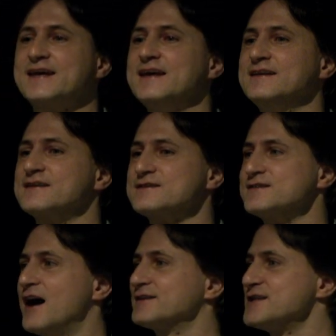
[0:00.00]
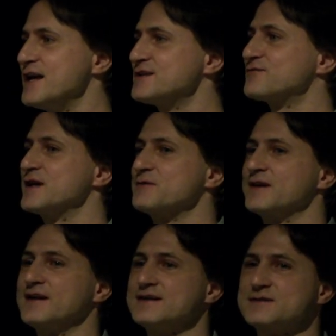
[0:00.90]
key that is not changed
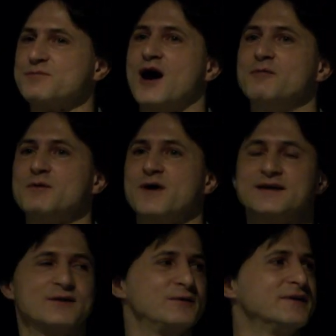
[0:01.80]
frequently is a problem, right?